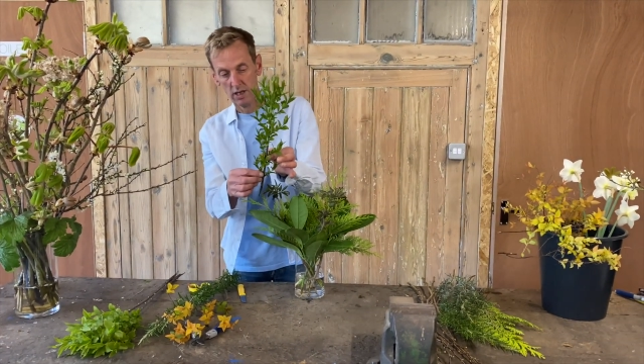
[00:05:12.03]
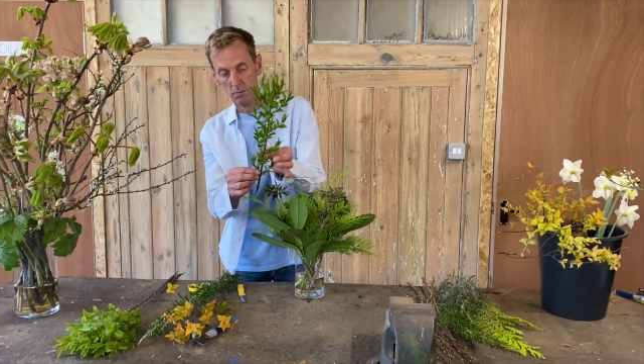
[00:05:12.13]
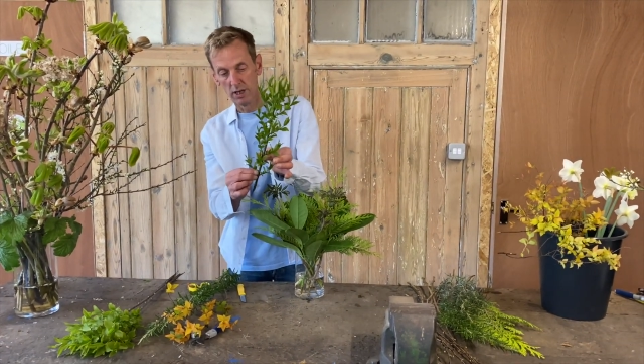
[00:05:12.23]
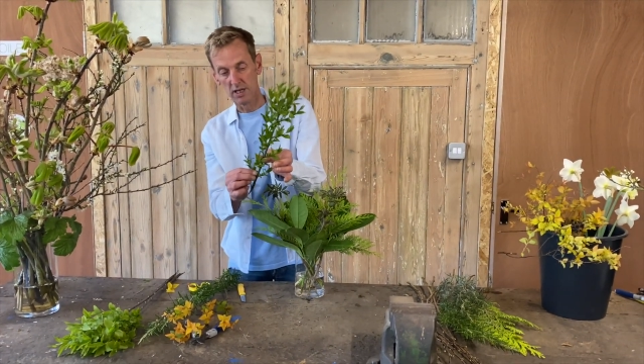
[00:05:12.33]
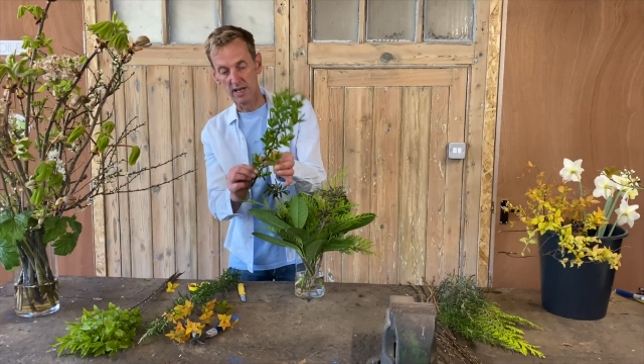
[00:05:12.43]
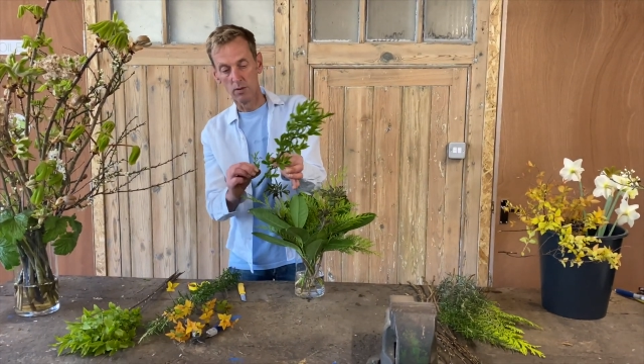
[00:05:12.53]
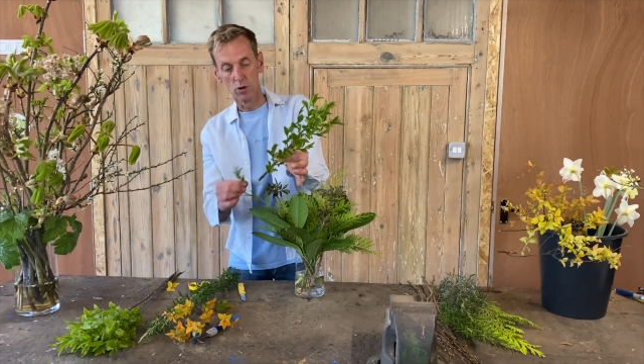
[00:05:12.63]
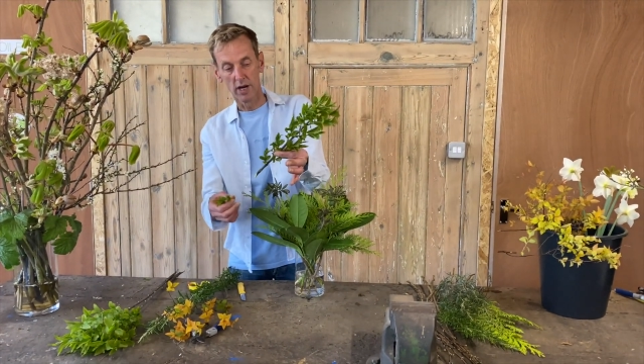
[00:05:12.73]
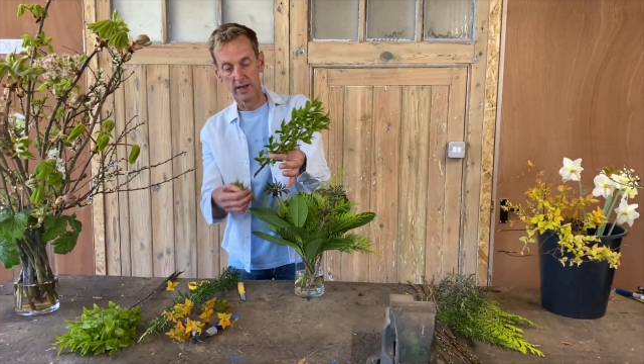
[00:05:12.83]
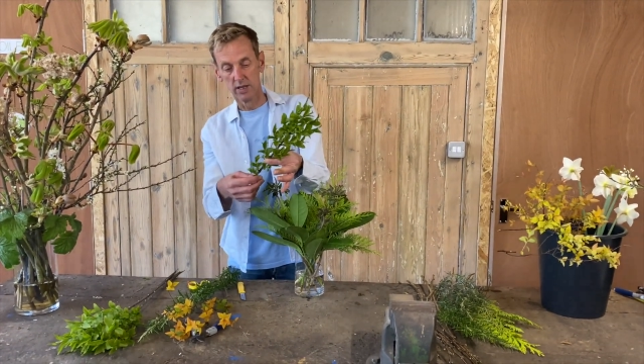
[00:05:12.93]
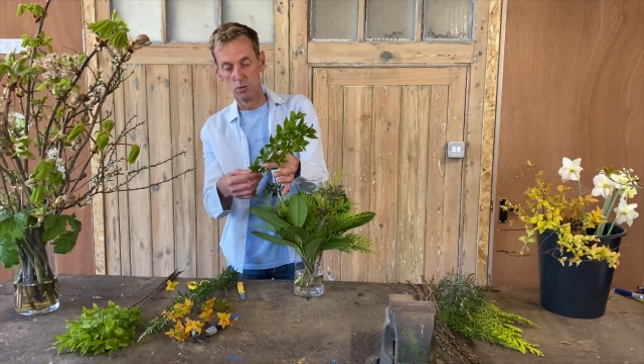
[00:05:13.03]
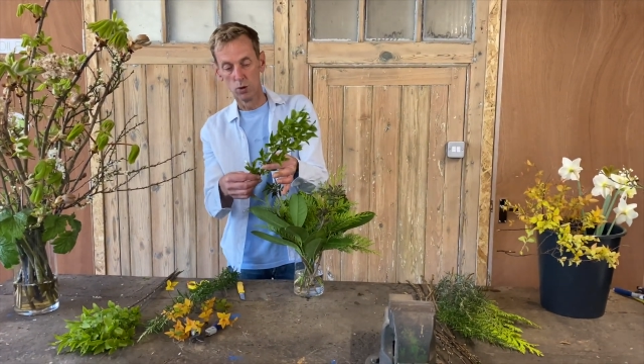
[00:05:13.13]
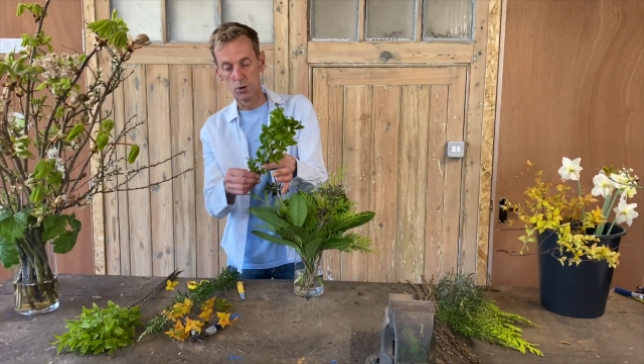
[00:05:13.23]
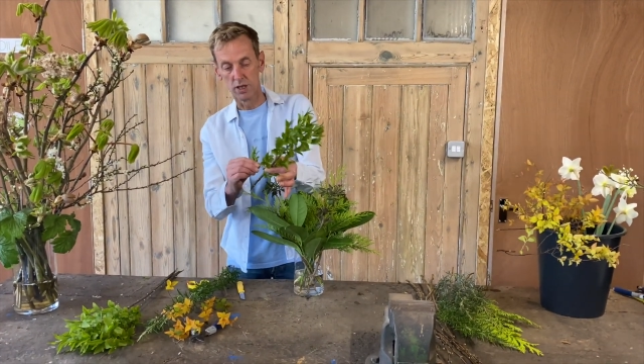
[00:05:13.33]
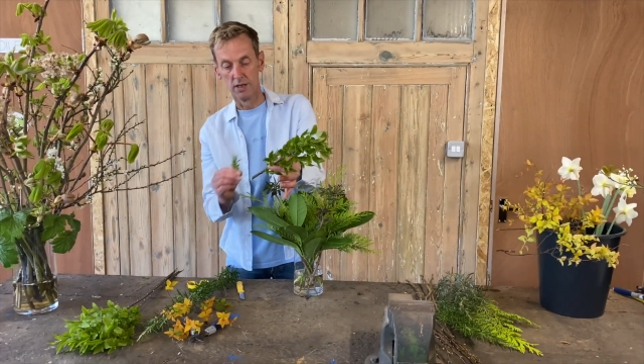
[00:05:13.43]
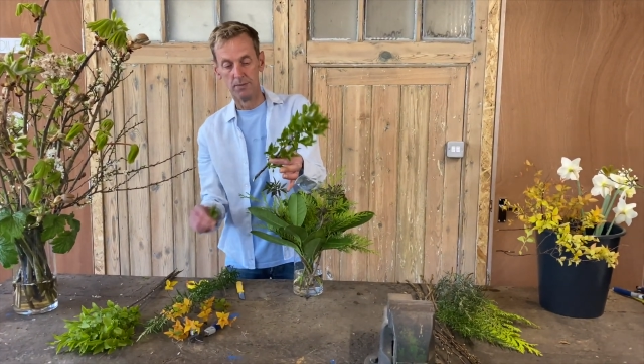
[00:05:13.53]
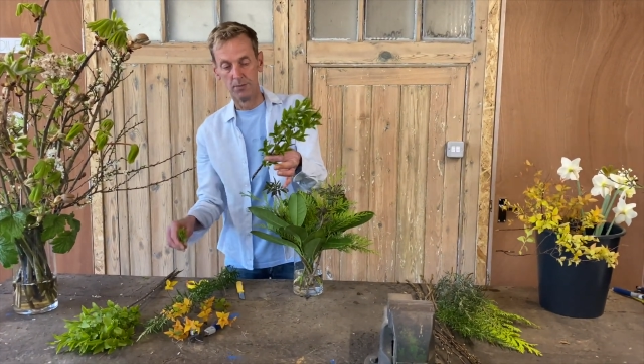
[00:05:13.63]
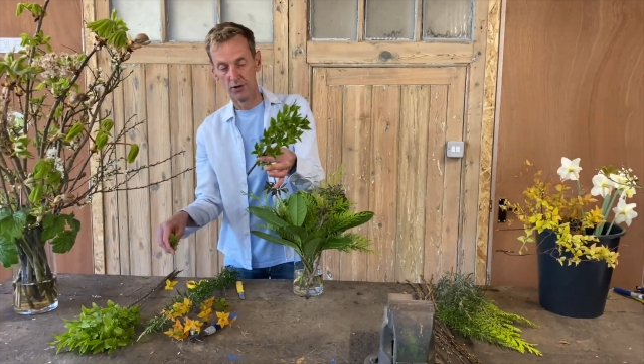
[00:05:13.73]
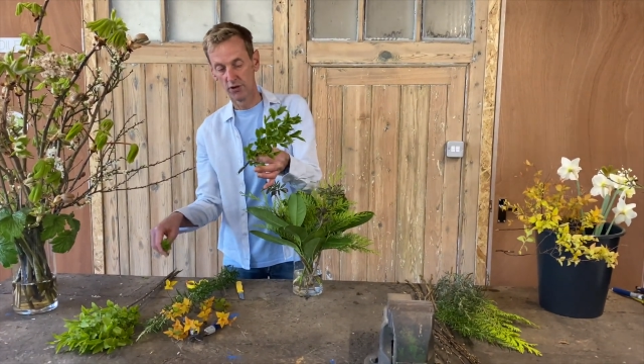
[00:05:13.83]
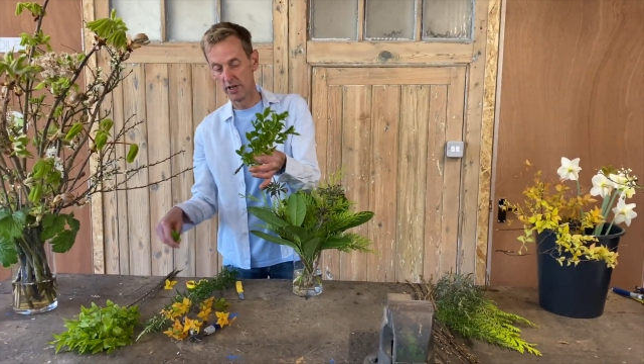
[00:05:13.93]
because that will go in the water.
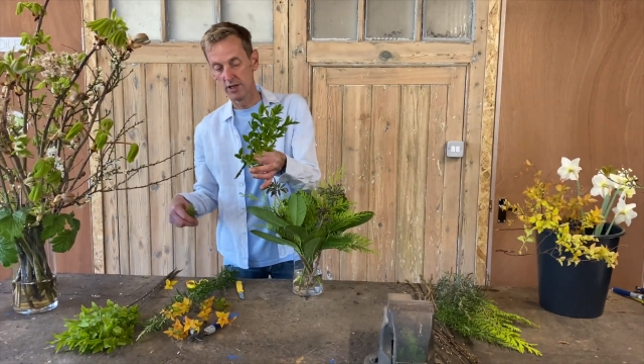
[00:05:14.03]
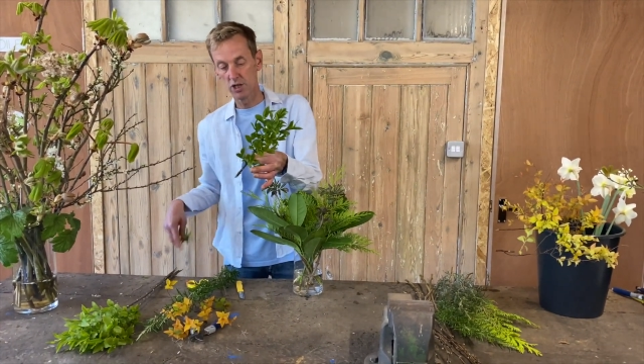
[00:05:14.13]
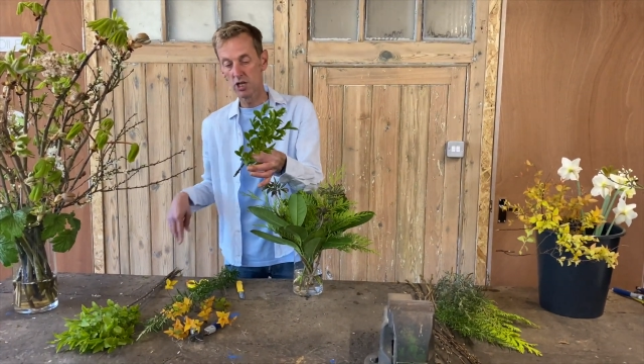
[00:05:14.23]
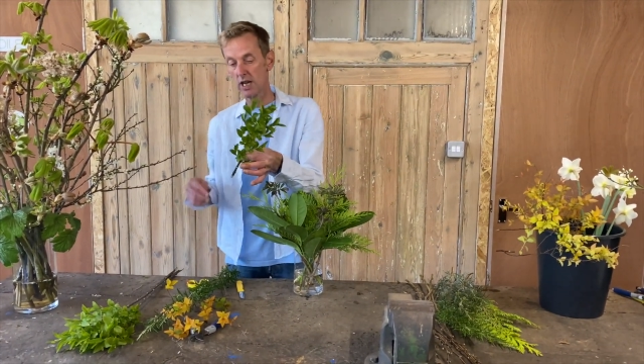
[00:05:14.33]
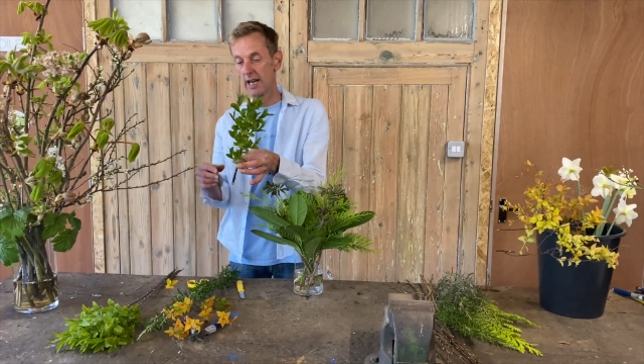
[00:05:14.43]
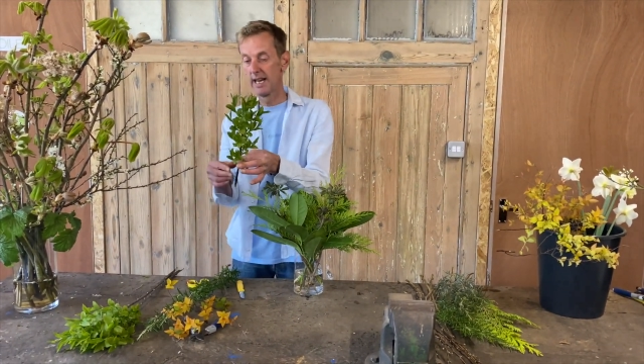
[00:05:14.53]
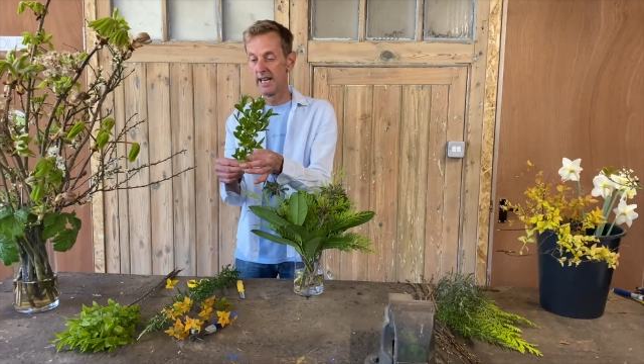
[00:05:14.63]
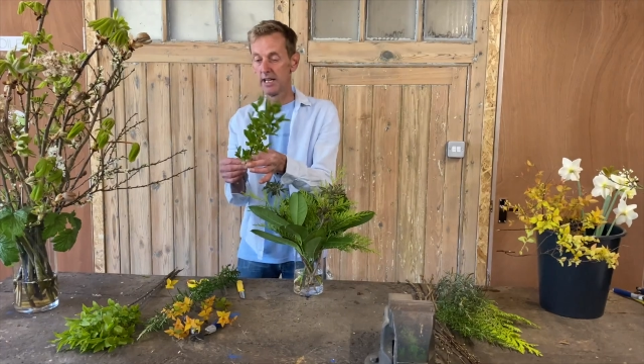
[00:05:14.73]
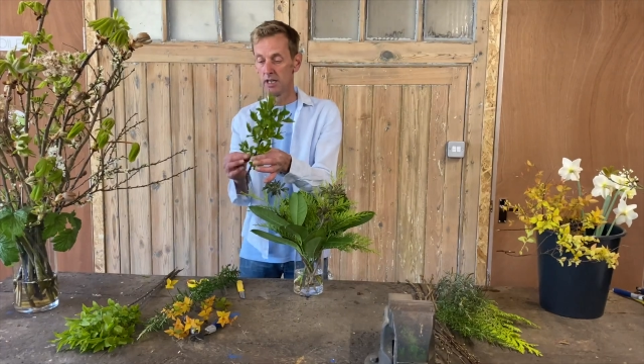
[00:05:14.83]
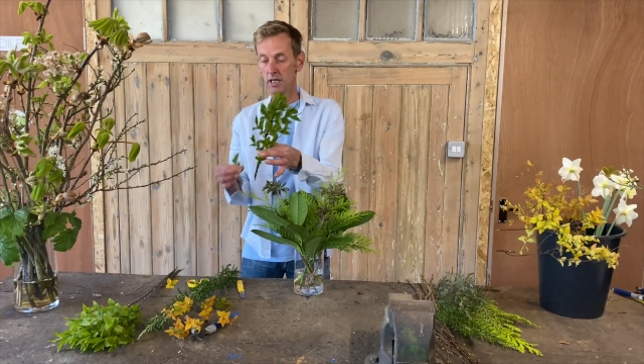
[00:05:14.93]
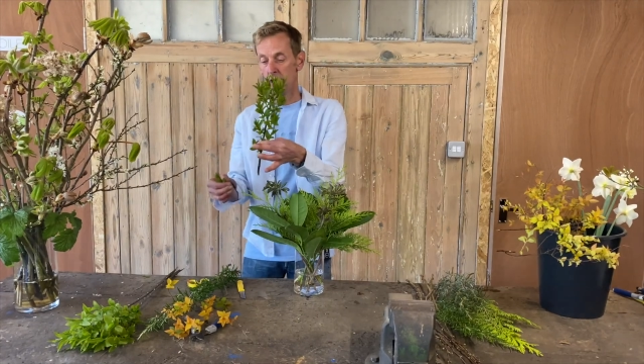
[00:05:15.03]
So just clear